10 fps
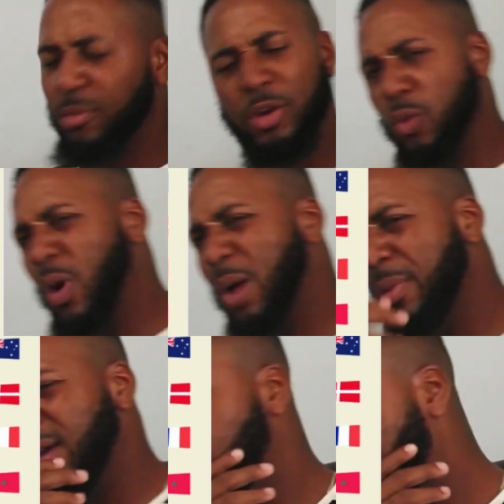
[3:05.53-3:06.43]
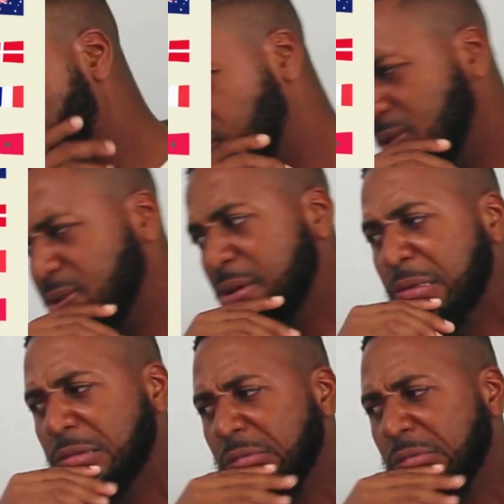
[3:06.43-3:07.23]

I don't know why me can't. Why?